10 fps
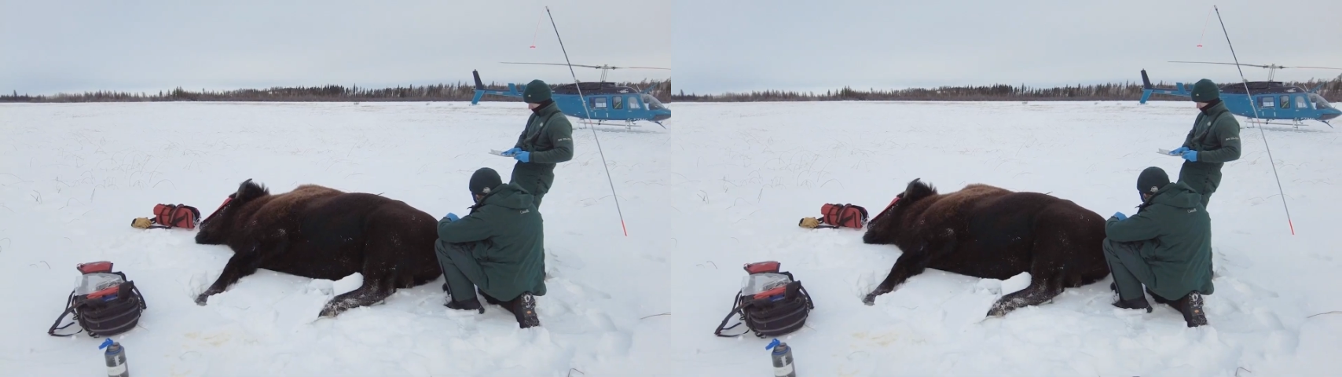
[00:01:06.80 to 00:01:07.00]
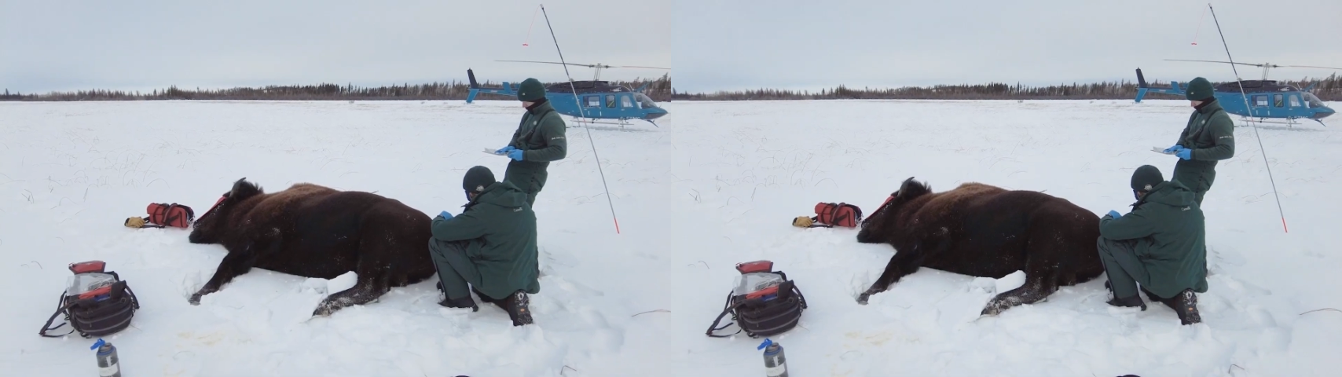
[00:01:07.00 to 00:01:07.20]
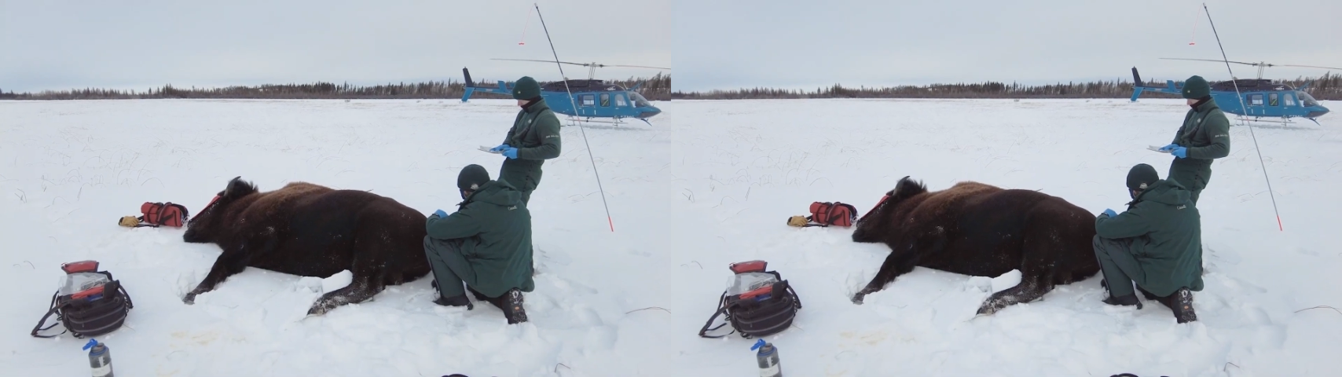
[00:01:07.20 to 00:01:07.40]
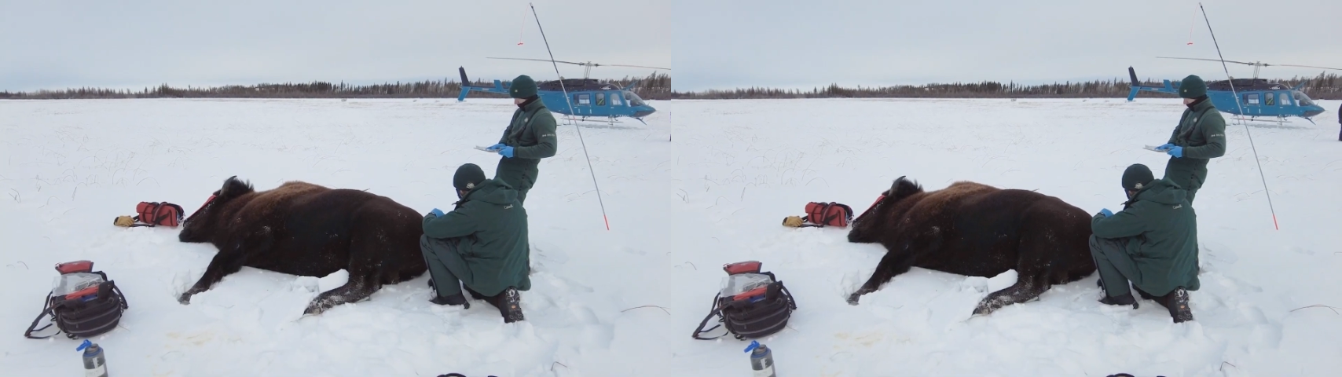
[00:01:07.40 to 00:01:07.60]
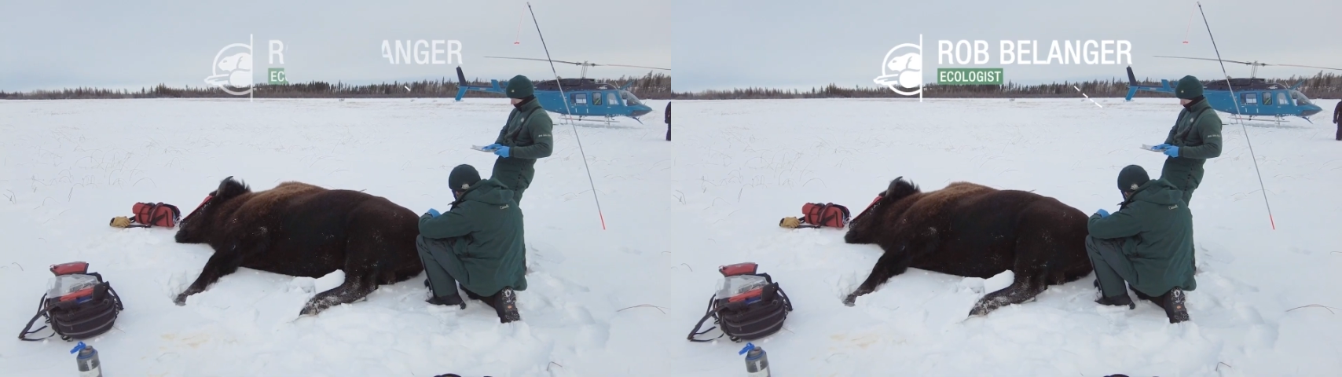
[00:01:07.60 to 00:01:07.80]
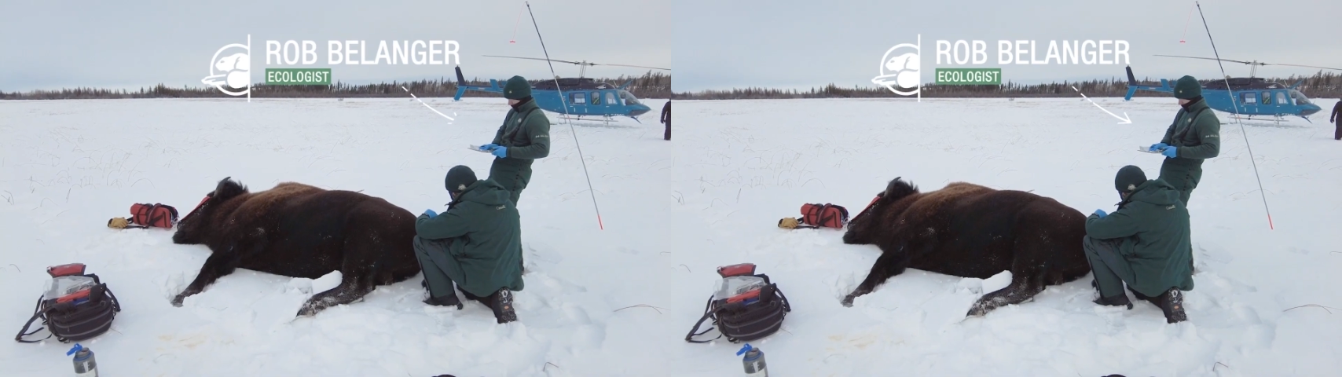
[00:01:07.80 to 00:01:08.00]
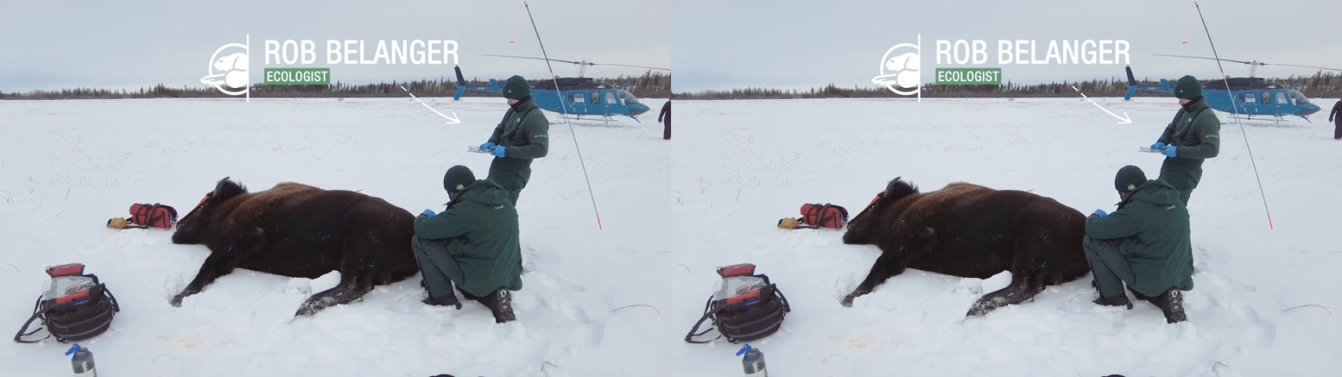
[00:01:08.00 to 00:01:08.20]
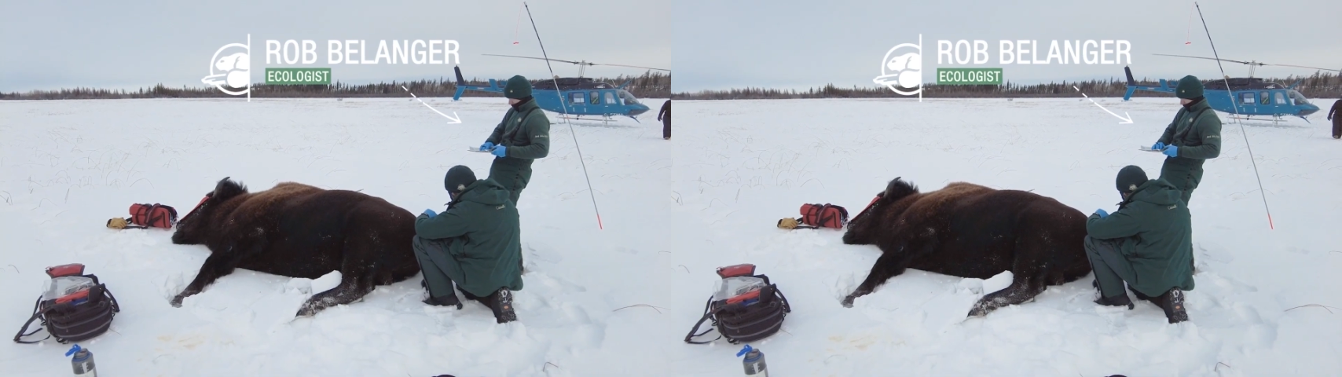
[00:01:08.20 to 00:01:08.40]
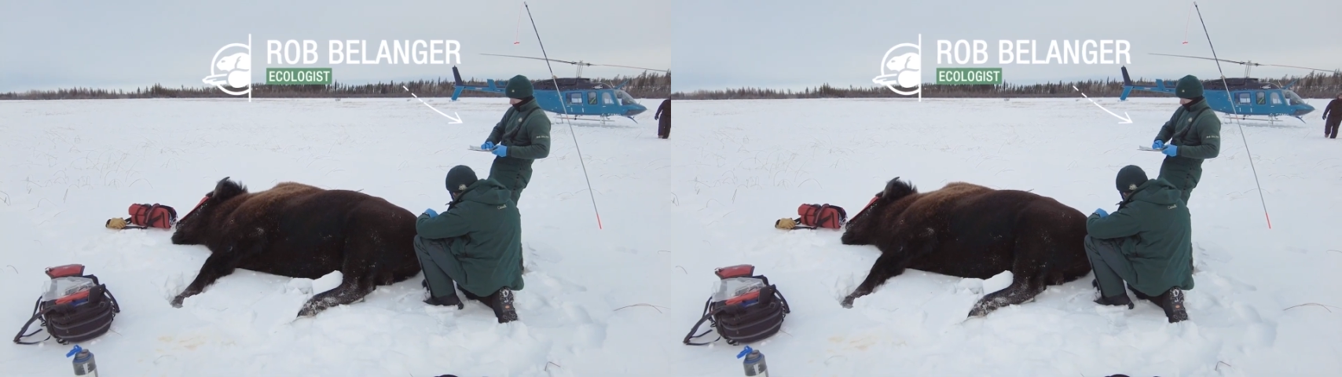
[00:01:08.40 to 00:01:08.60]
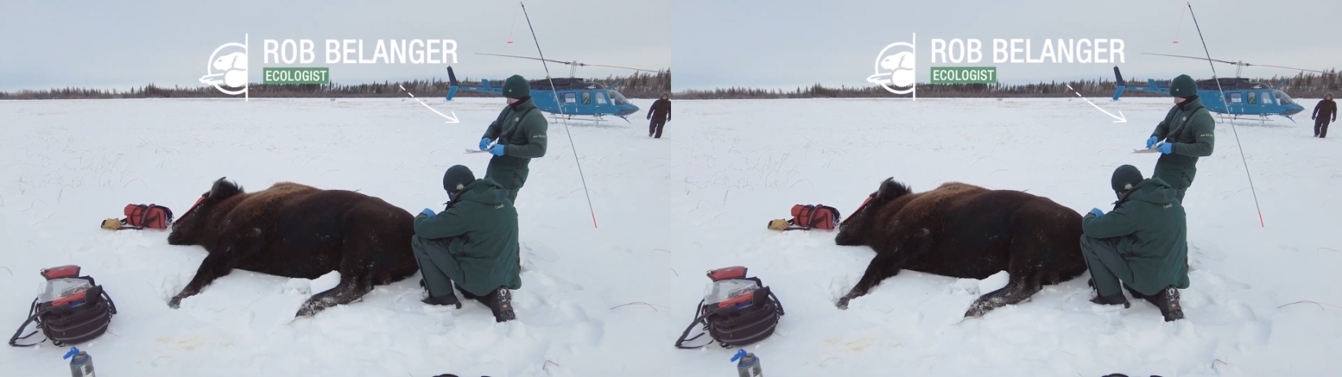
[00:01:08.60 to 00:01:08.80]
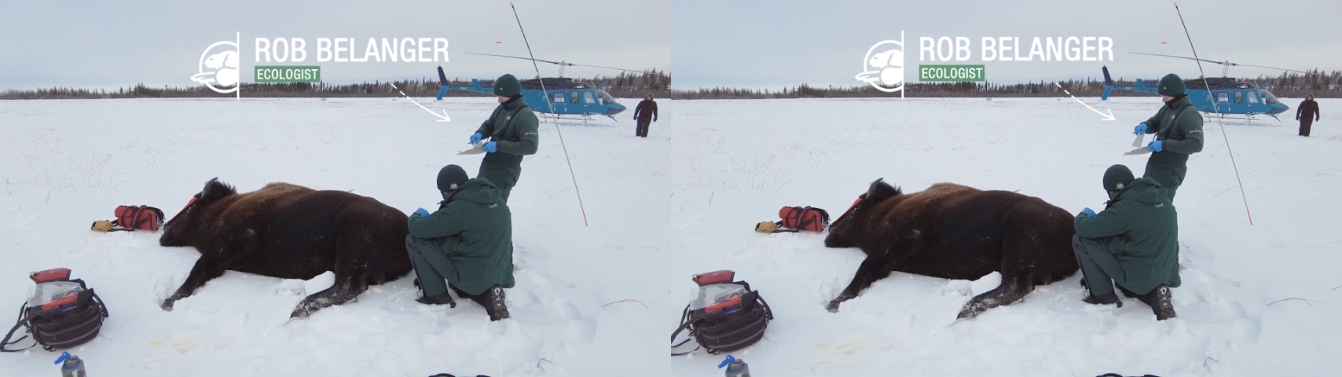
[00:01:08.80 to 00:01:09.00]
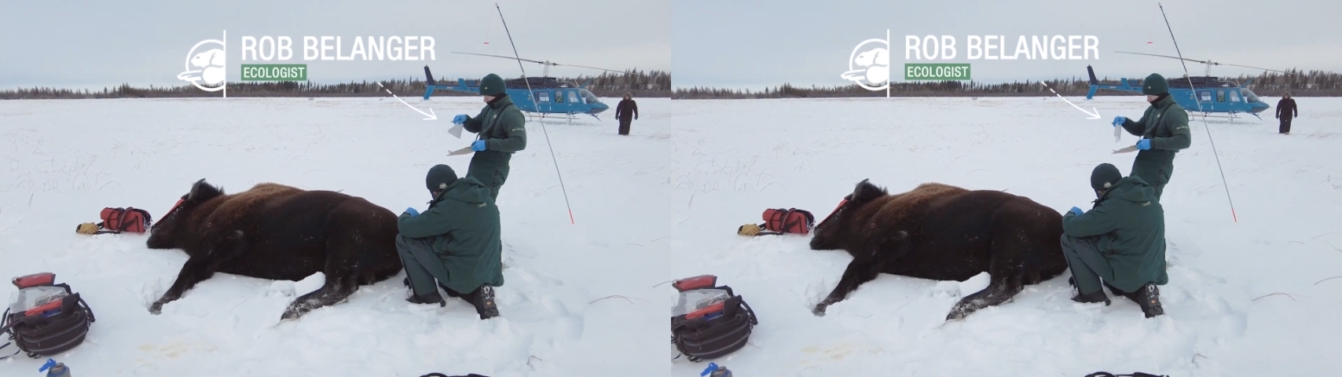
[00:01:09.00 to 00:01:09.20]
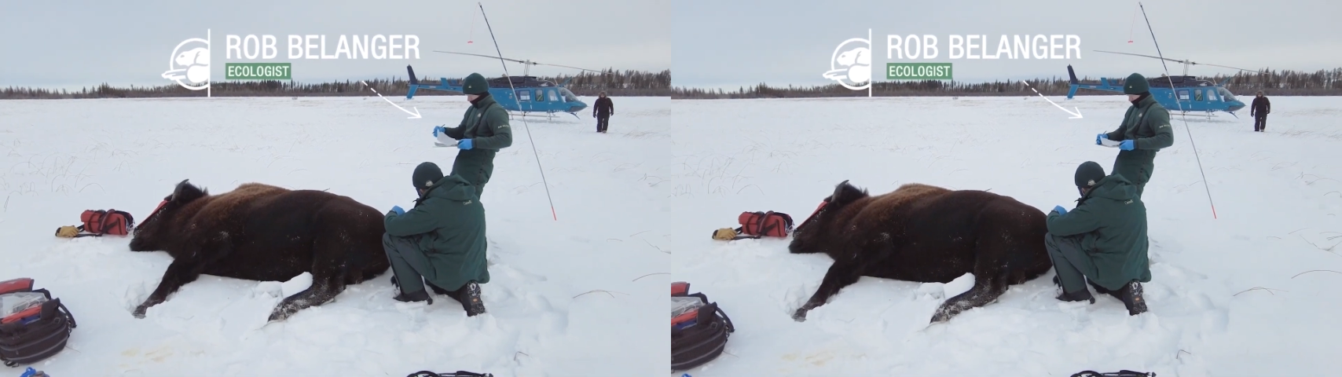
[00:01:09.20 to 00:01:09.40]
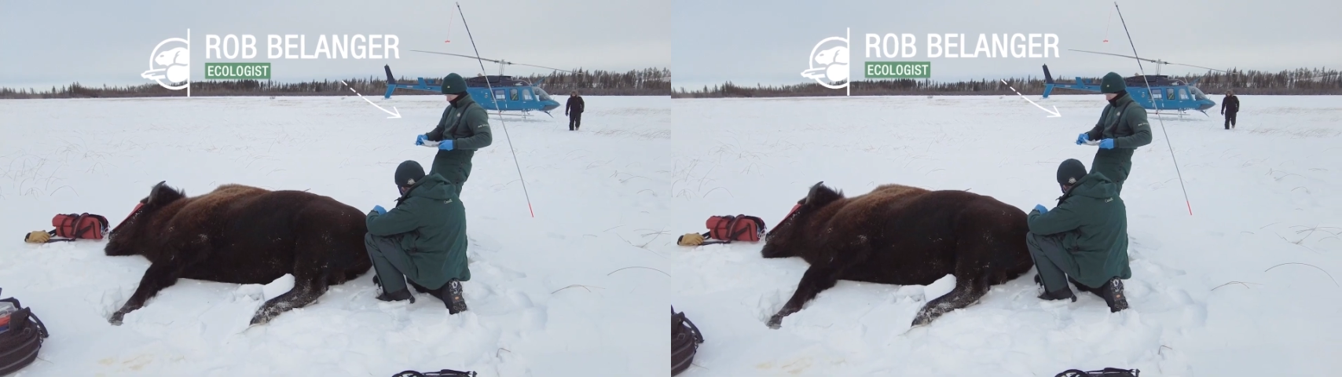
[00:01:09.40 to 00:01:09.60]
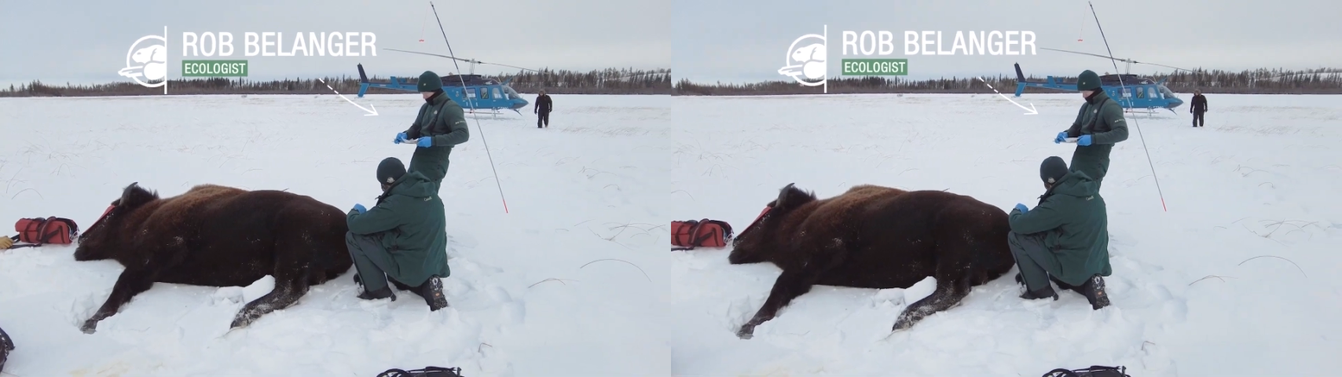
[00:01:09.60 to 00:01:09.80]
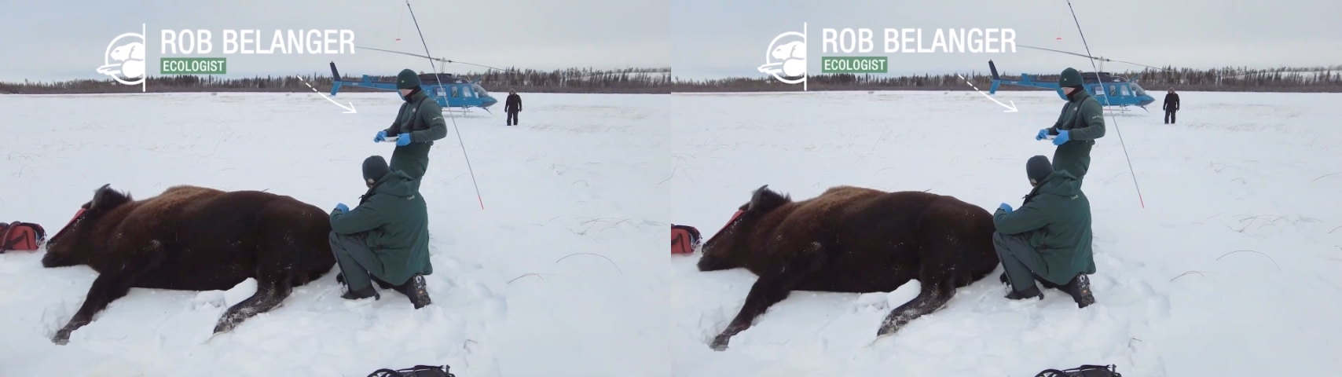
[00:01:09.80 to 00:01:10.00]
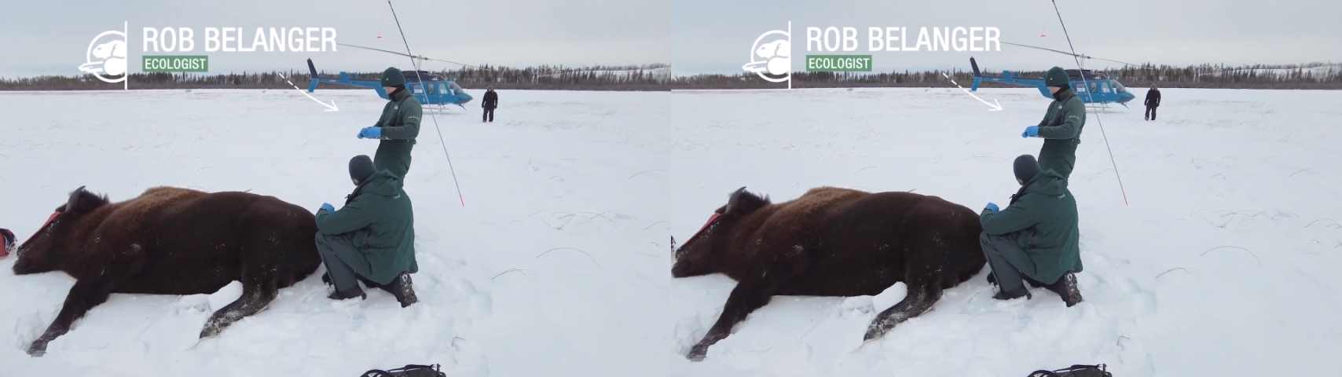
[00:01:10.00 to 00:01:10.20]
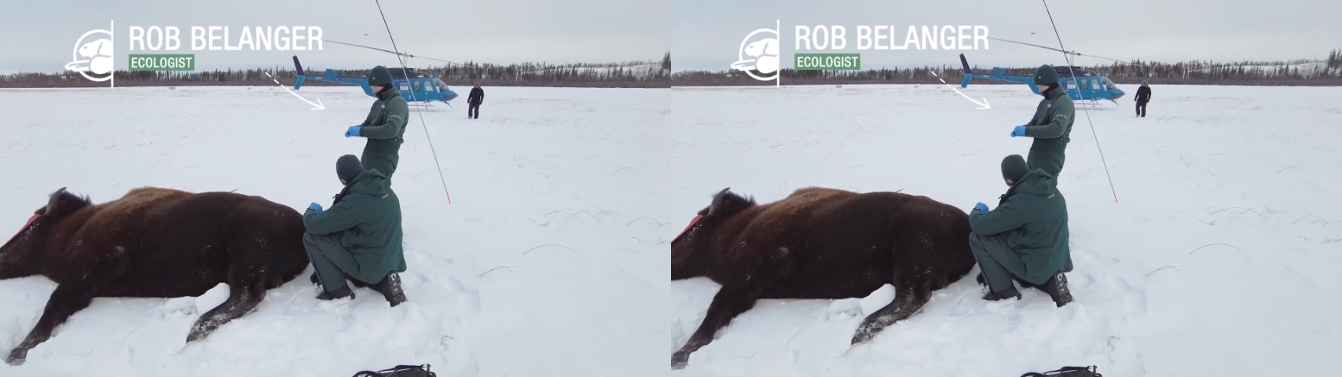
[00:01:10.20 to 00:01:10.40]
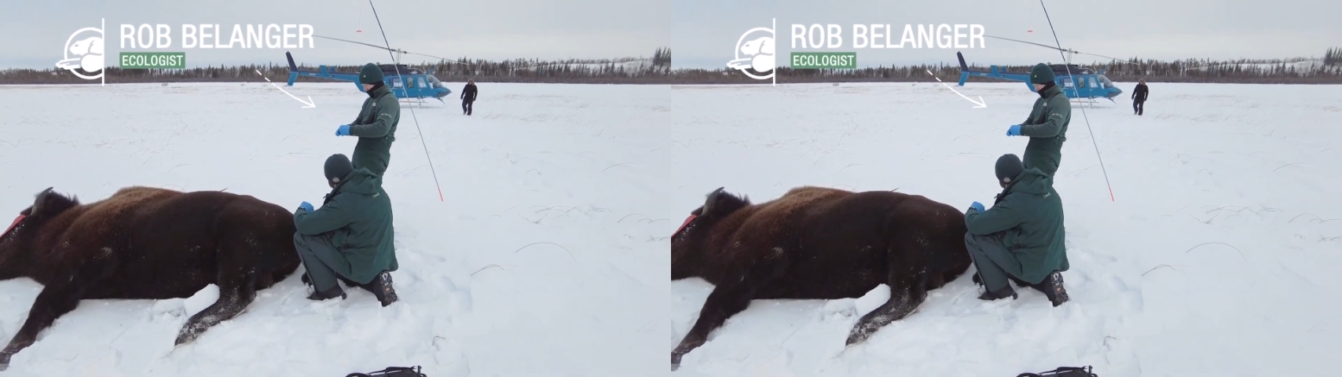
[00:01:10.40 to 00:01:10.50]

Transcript: Nobody's mouth can be seen.